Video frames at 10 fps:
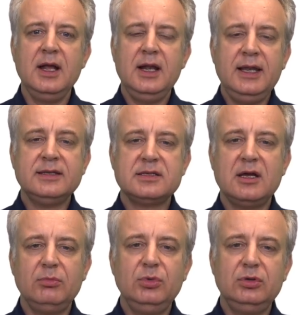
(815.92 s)
Let's
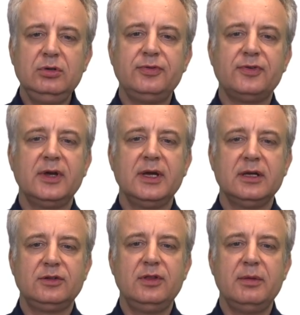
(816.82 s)
now move
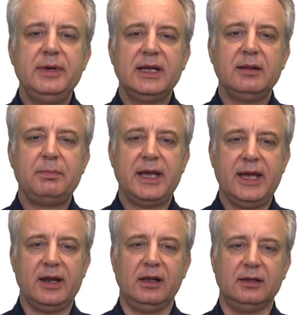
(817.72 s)
to the middle
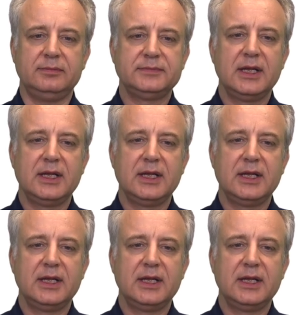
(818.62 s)
panel.